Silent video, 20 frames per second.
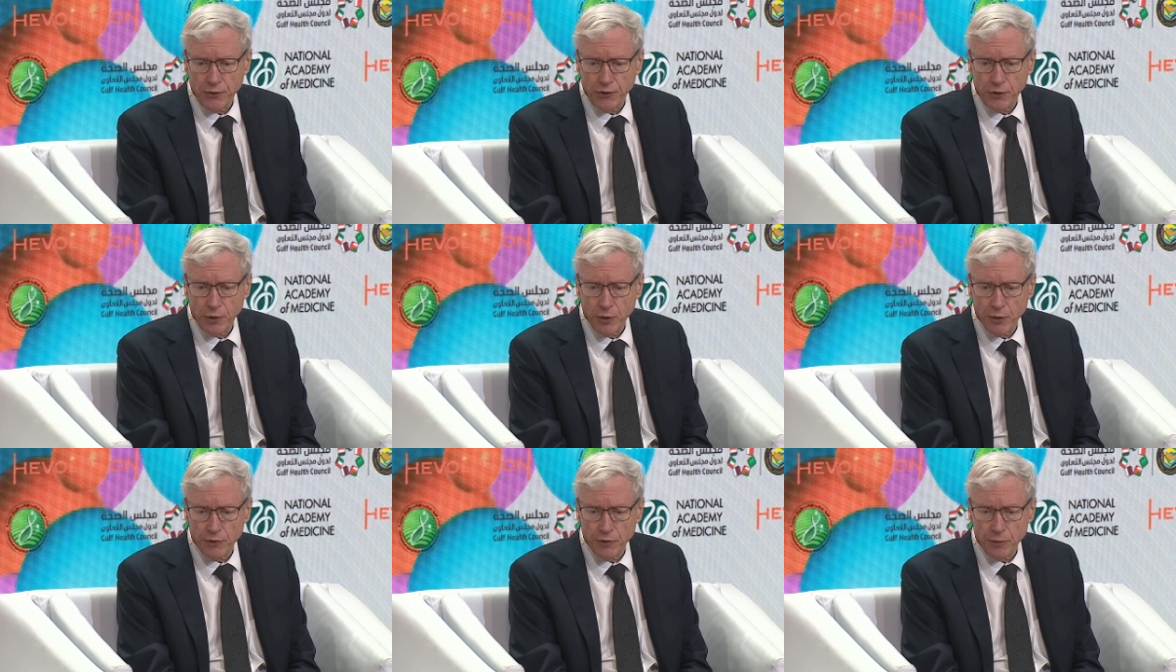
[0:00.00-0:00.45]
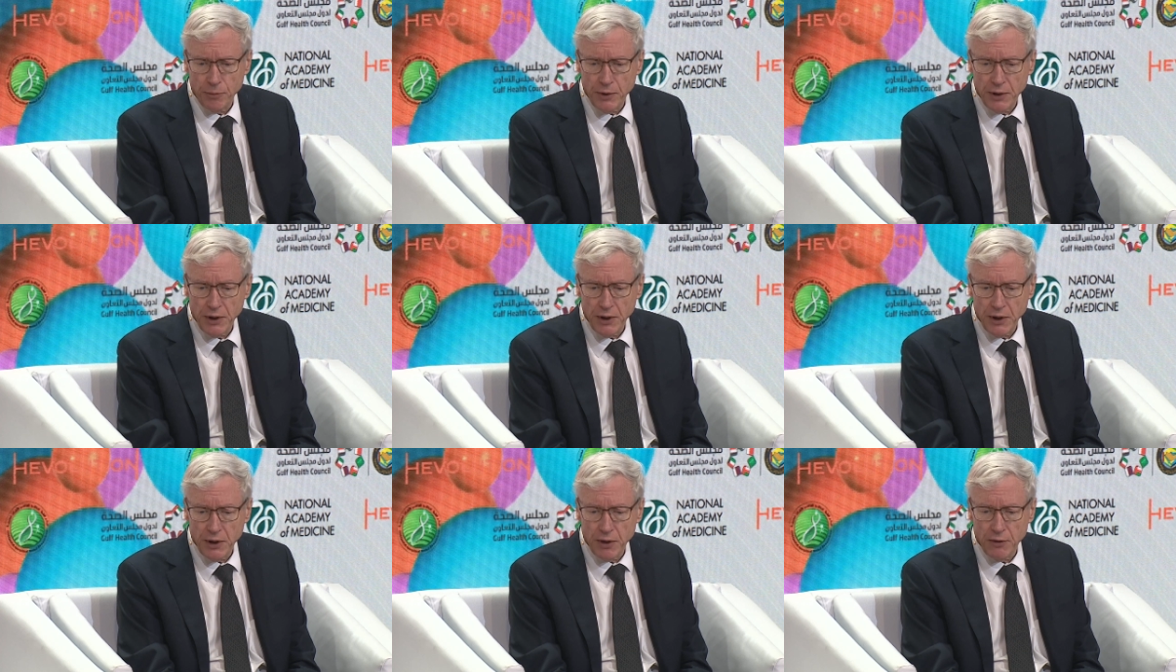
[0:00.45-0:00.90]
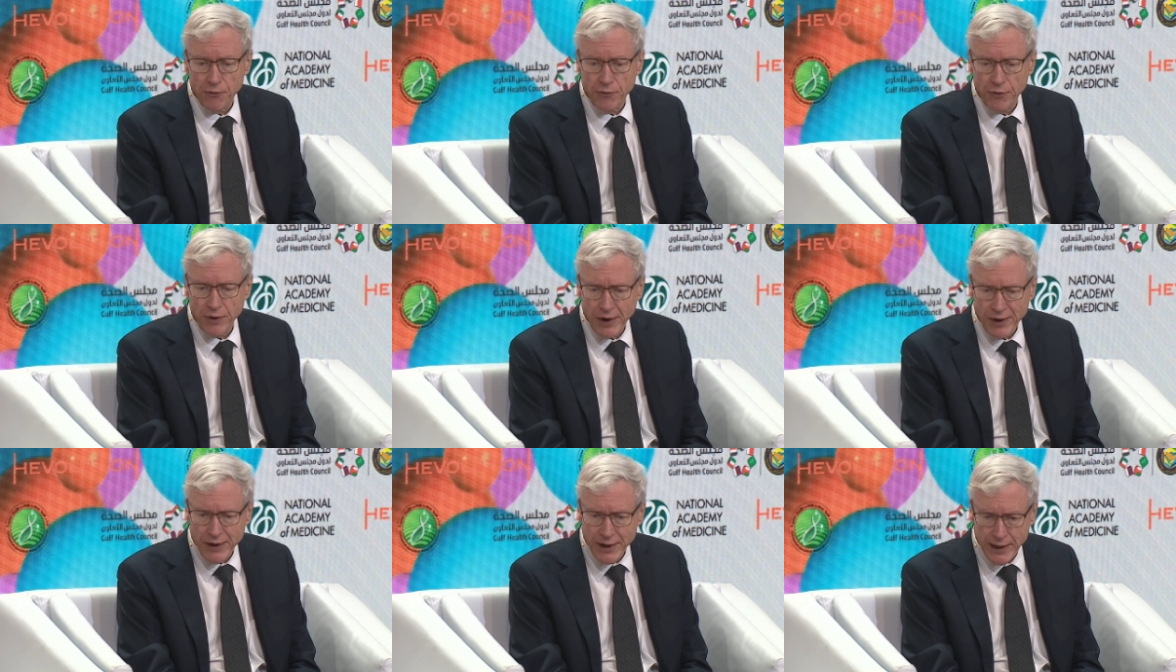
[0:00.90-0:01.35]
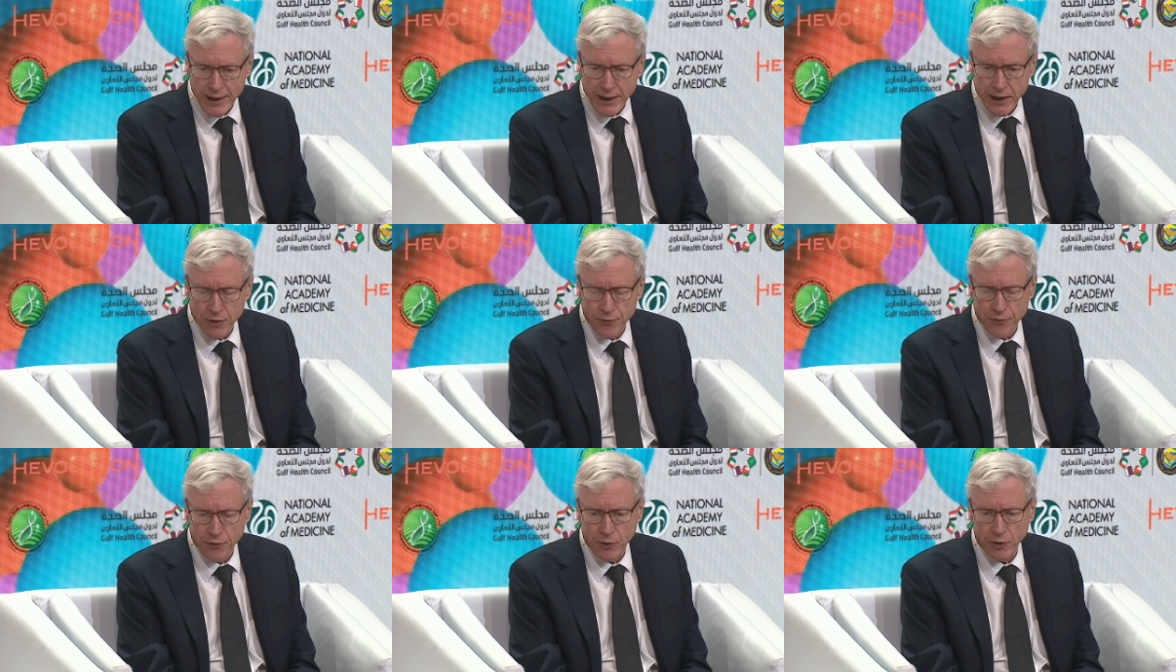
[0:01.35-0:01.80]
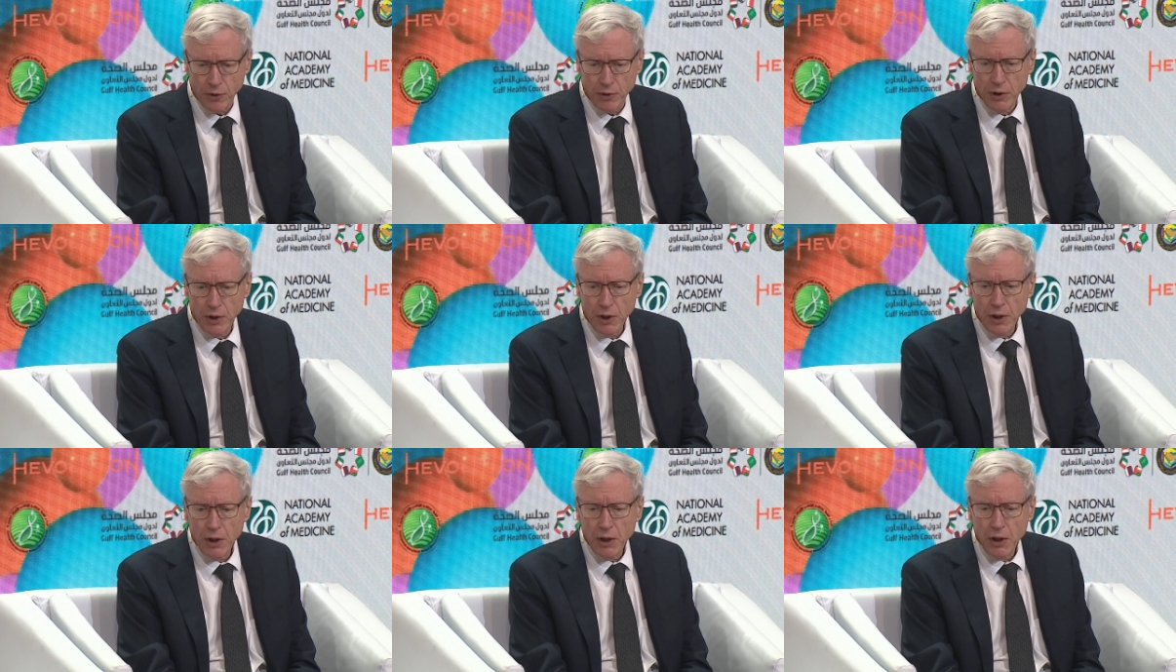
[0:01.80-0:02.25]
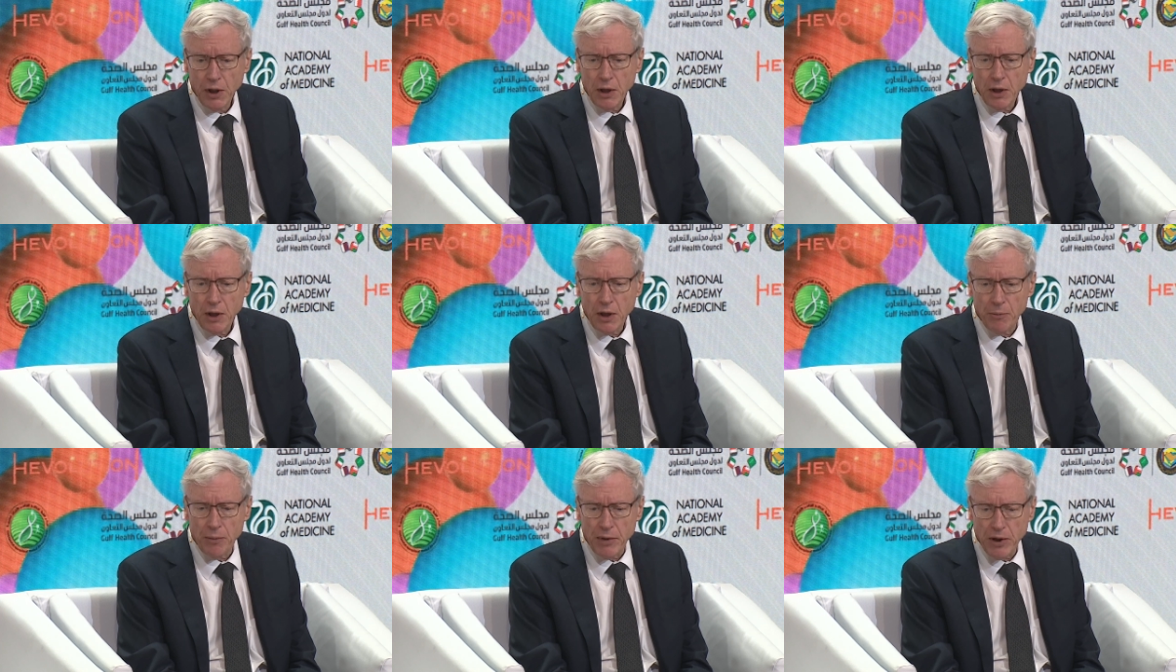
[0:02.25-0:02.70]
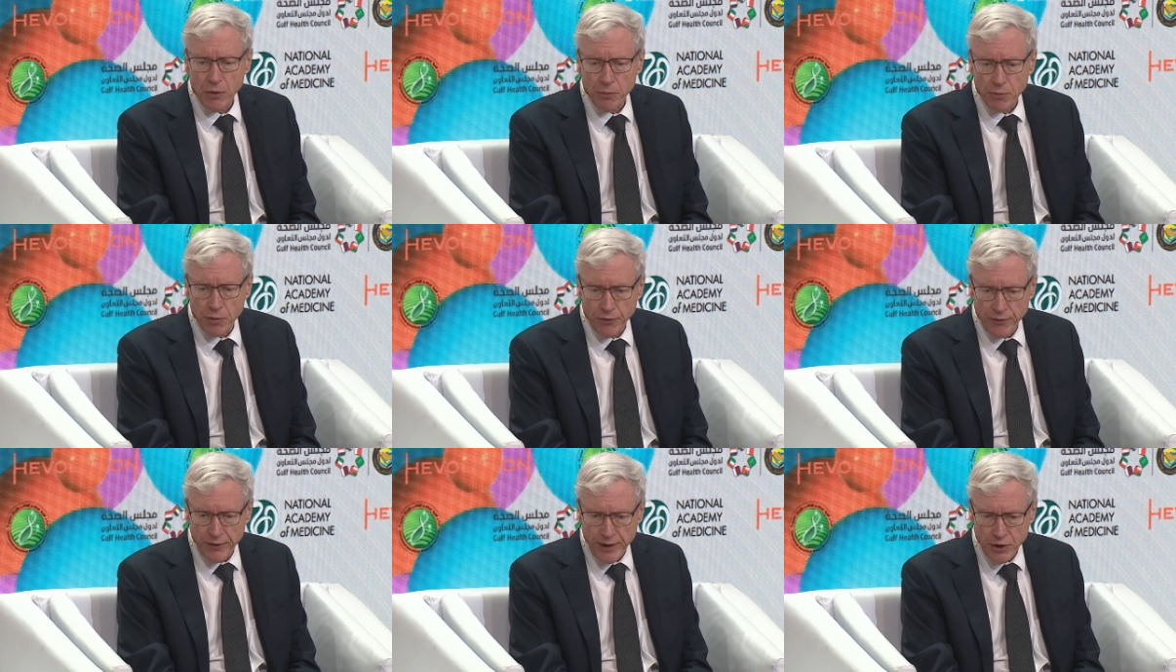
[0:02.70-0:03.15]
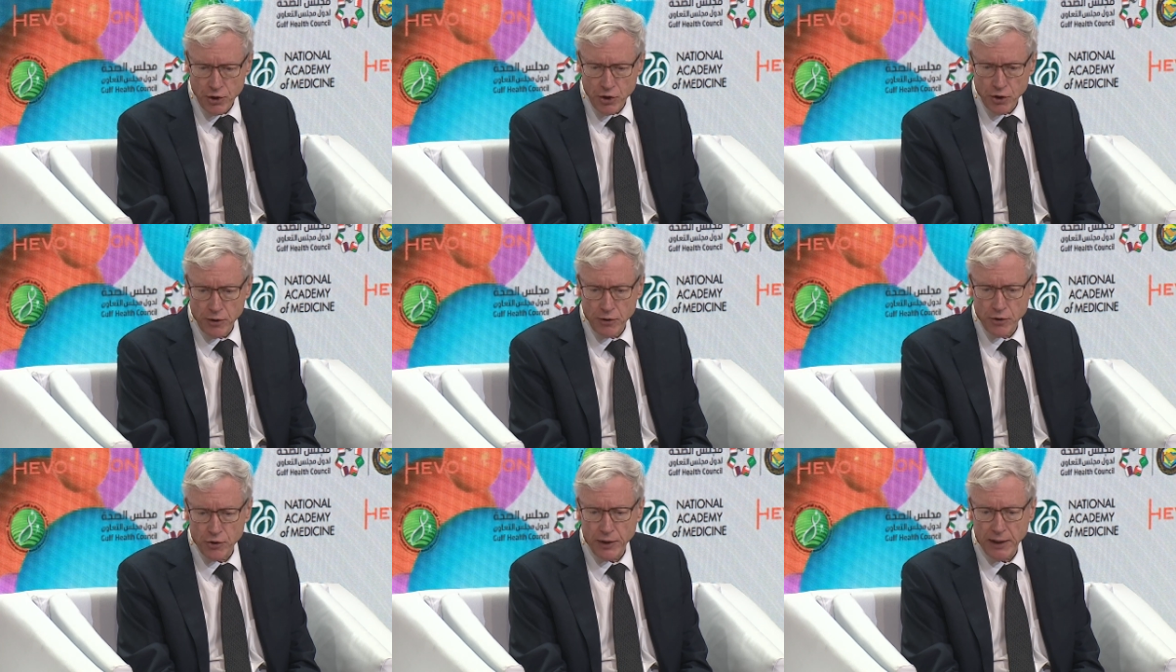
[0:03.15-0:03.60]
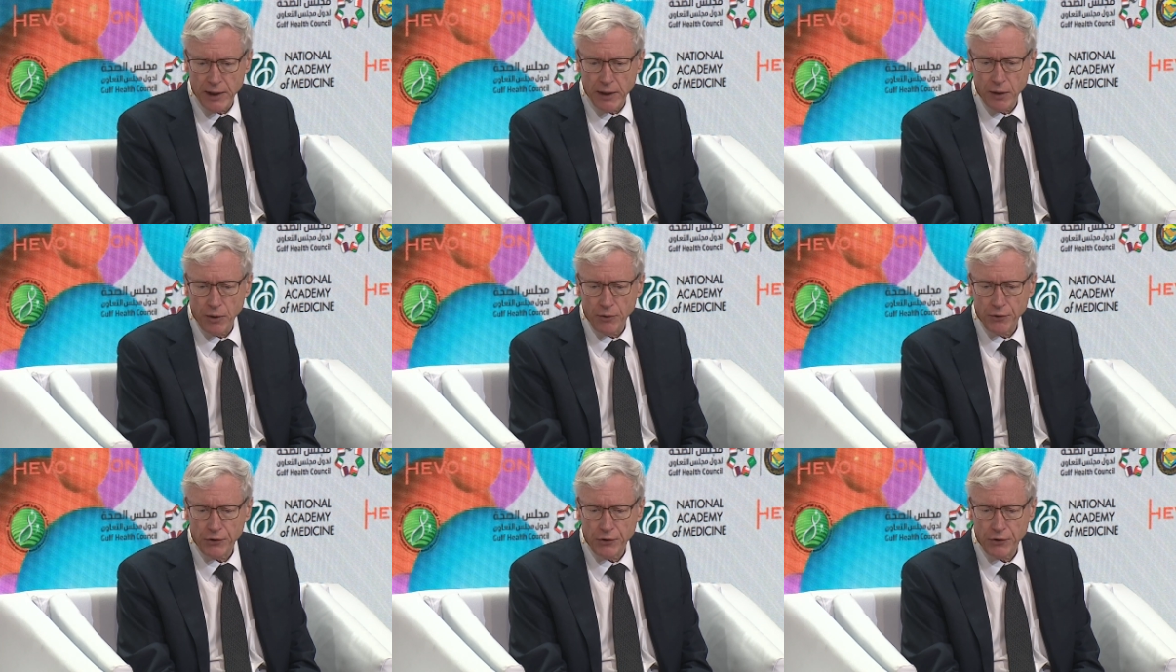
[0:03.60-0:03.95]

you have to be very careful about prevention trials